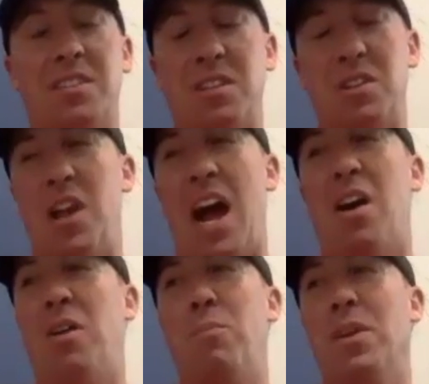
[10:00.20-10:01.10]
an
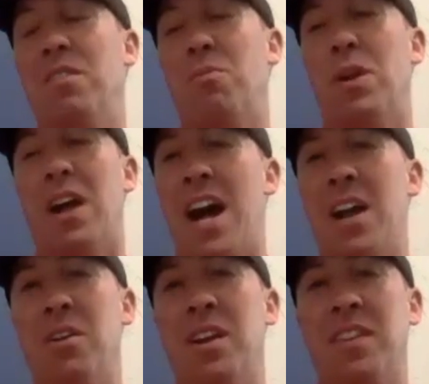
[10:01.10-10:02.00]
unbelievable
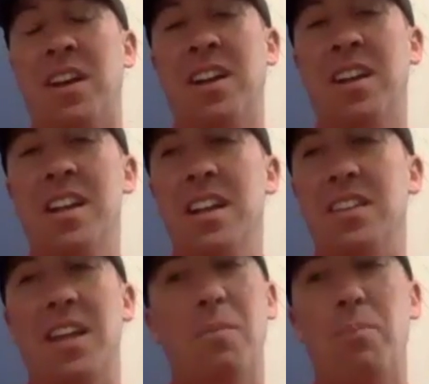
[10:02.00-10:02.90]
honor, and the
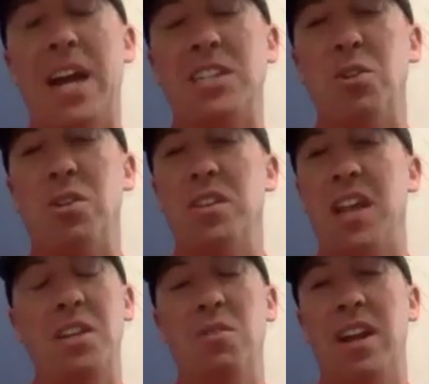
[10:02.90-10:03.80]
impact
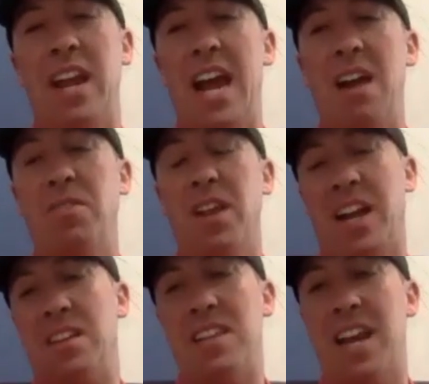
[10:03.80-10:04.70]
that you can have, like
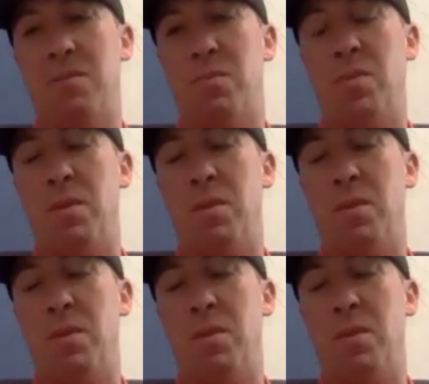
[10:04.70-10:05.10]
I said,